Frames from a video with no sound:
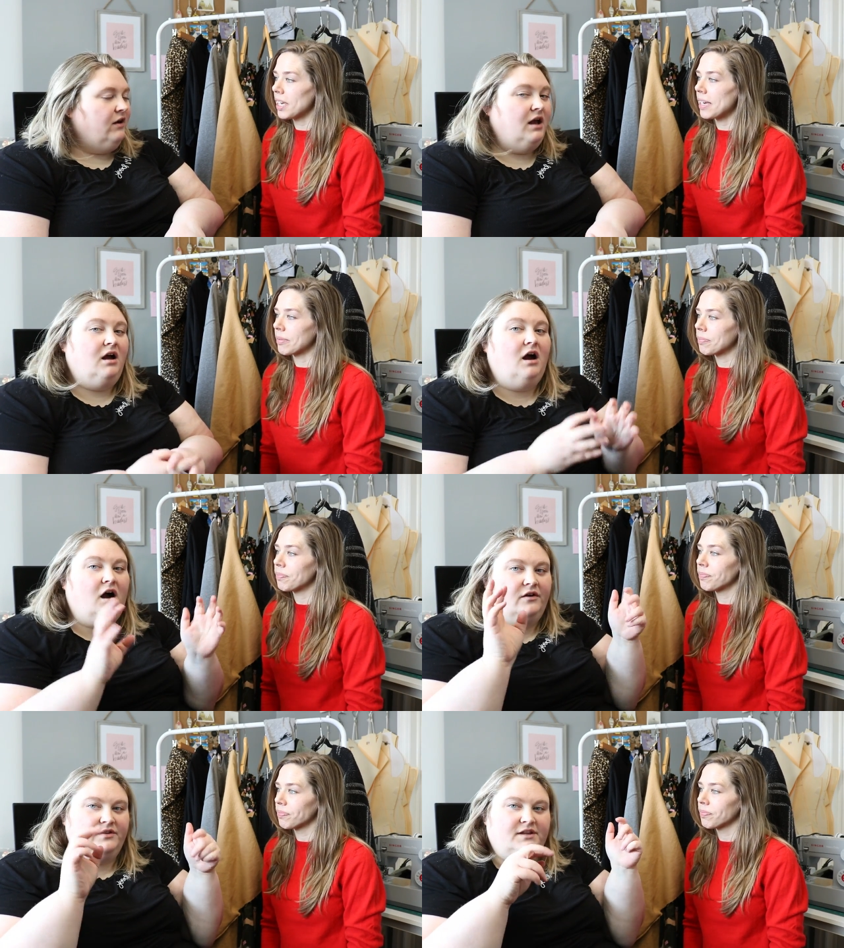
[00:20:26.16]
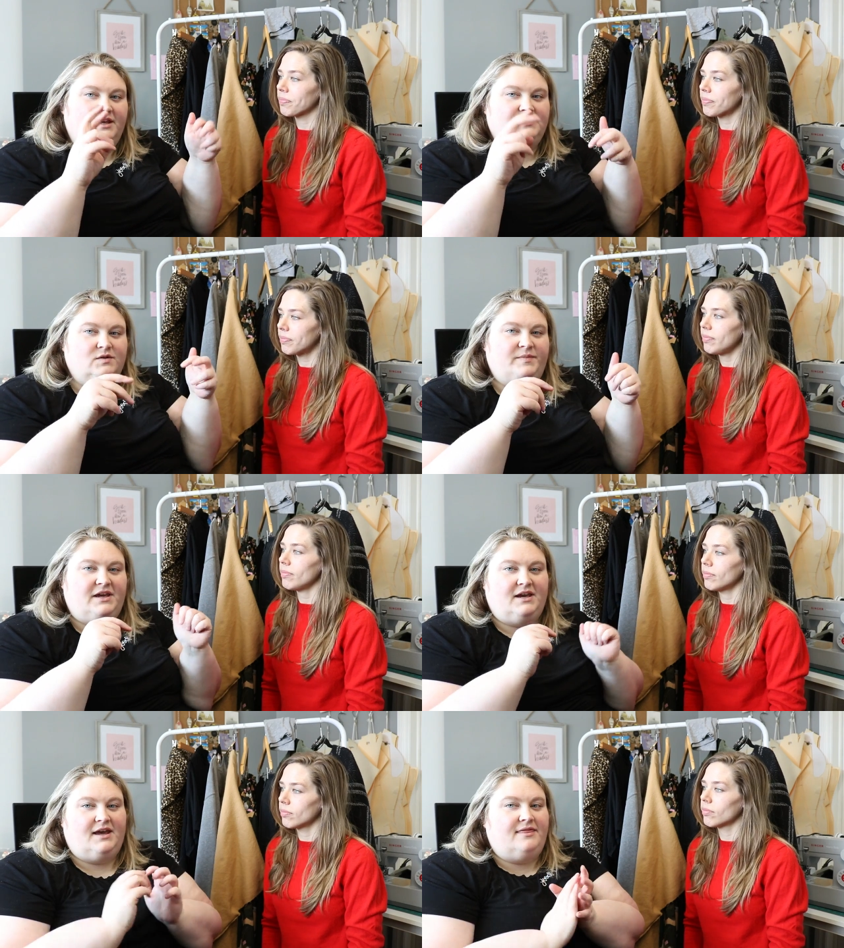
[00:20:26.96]
Speaker 1: All right. Yeah. All the links will
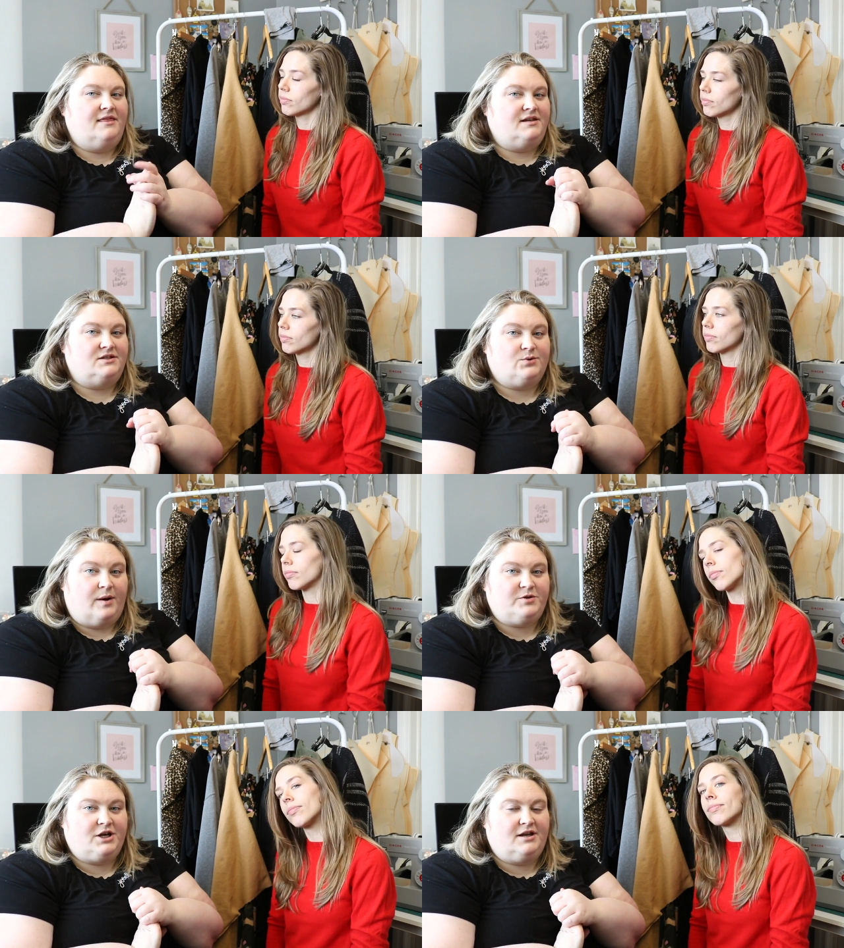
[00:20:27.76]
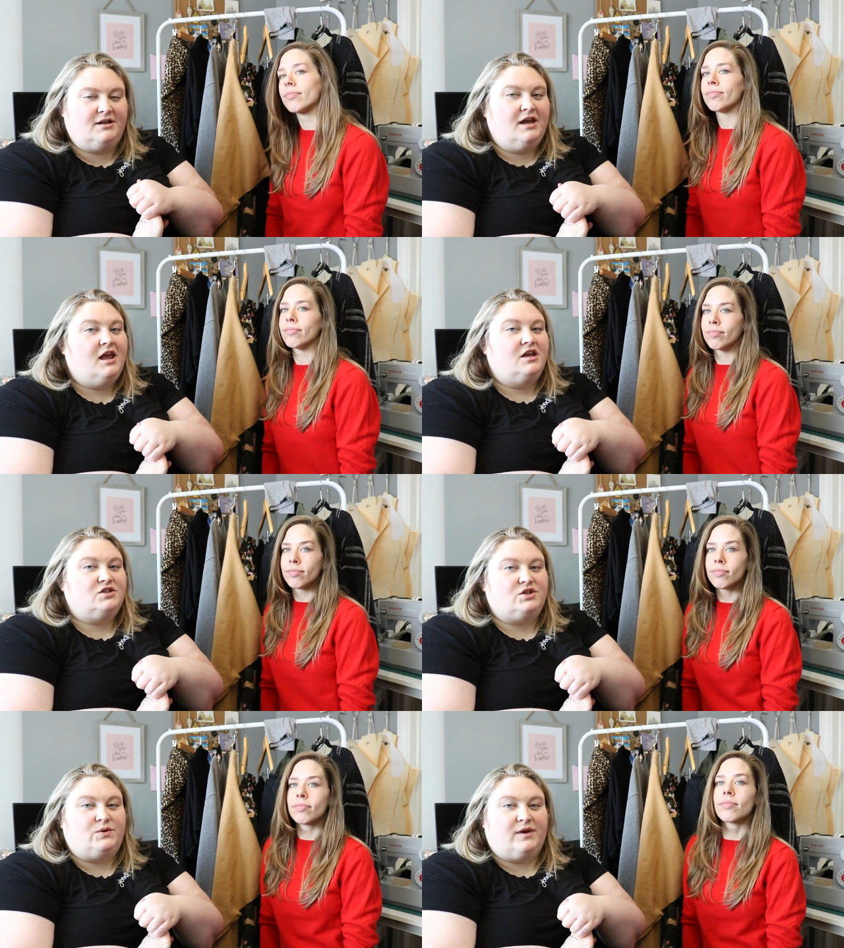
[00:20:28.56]
be in the description mm -hmm.
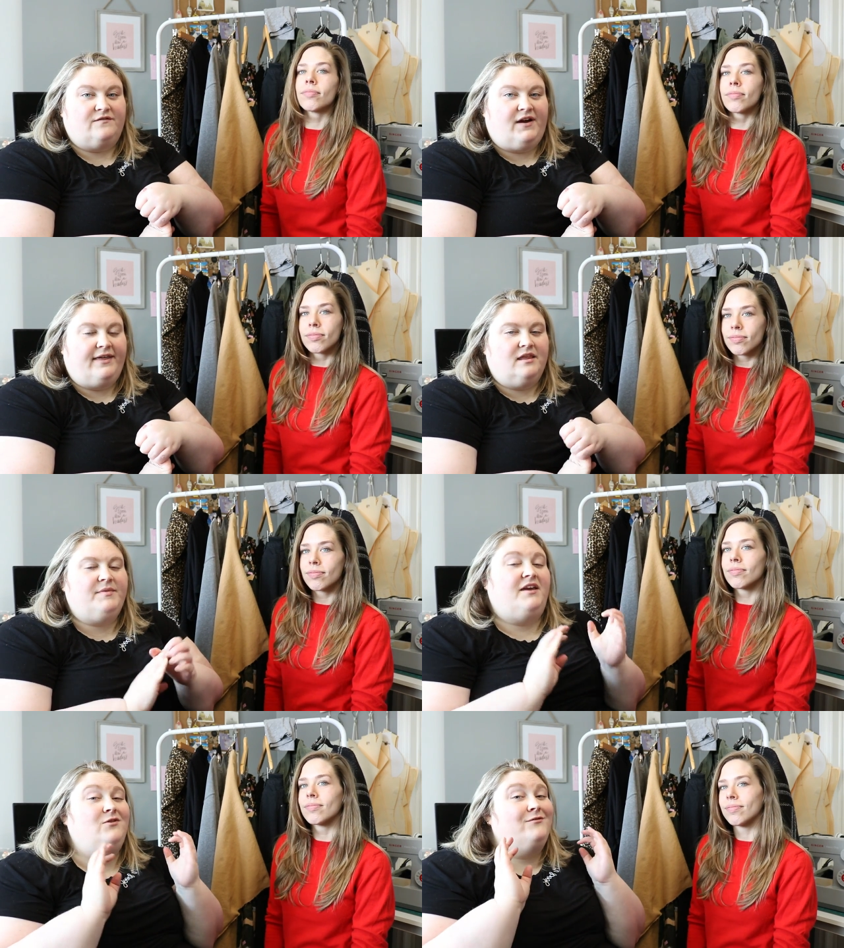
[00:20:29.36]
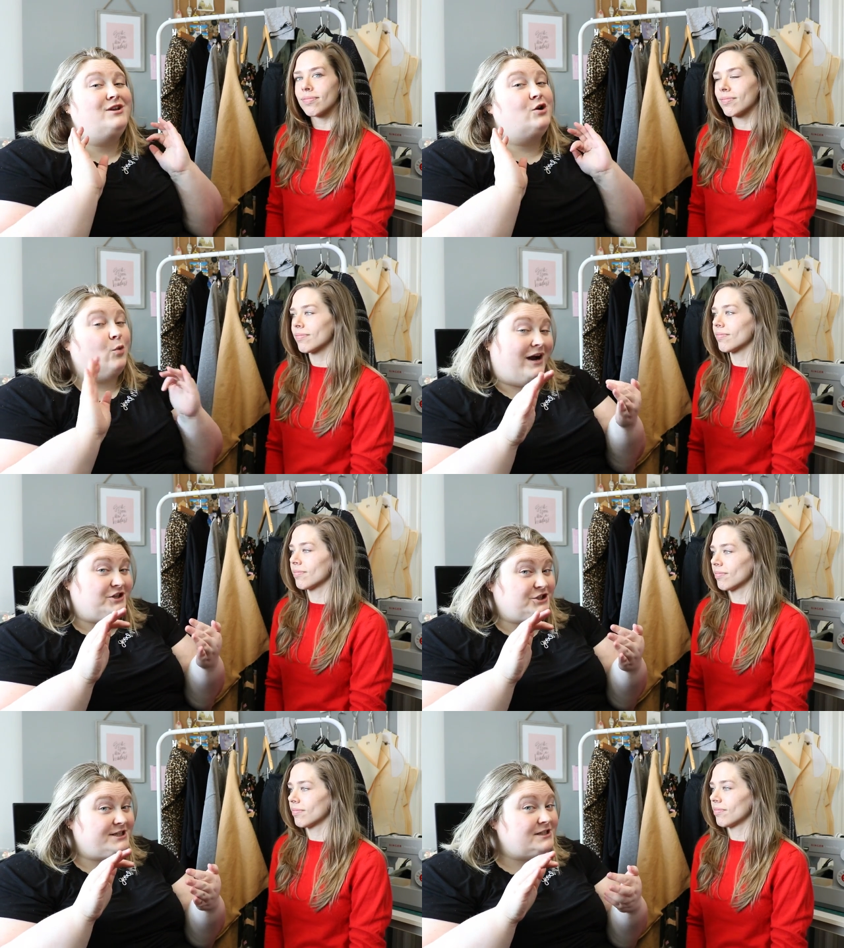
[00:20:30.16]
so you can find them. If you have any
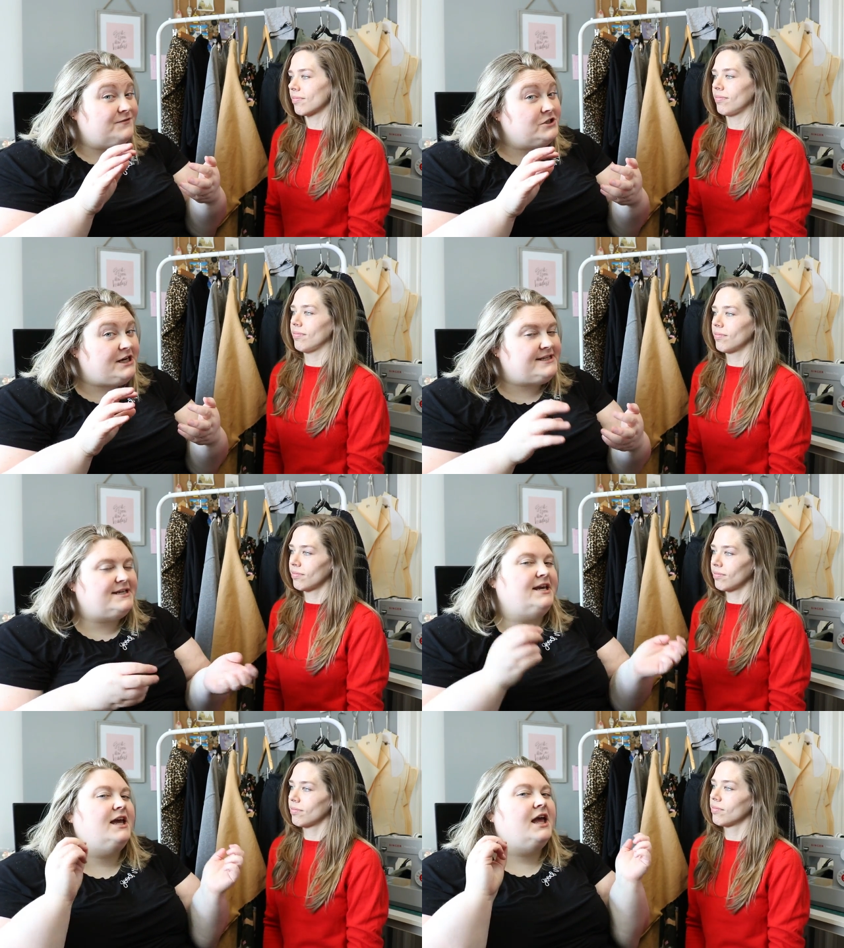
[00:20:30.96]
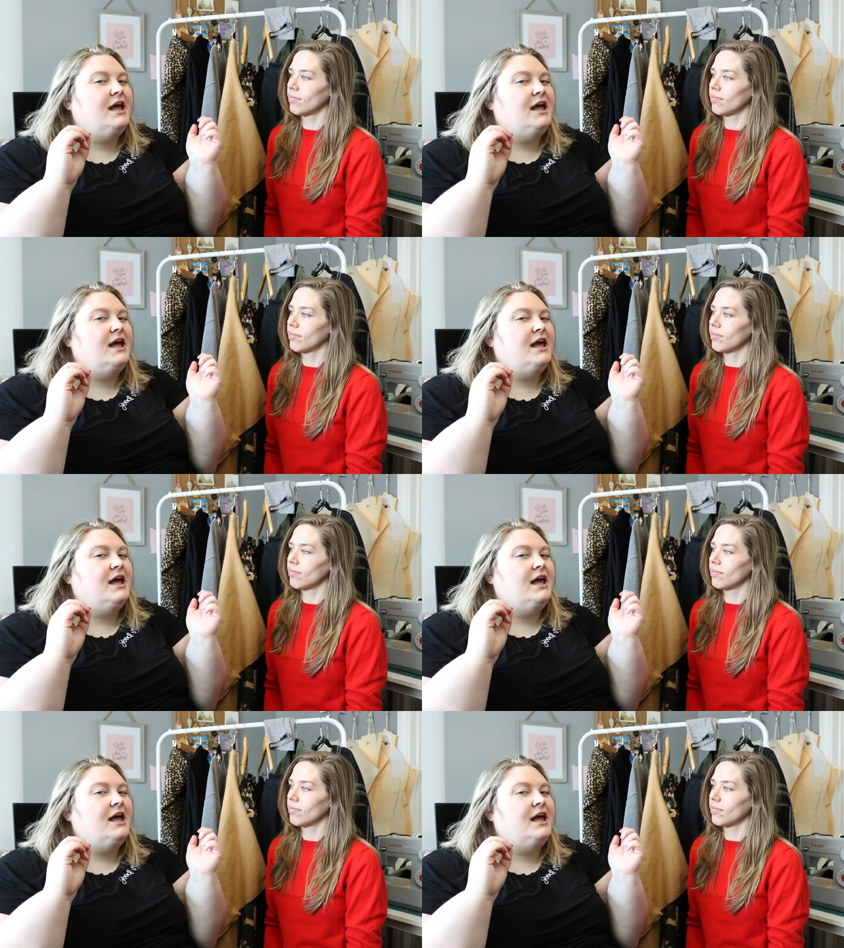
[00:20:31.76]
questions for Jesse,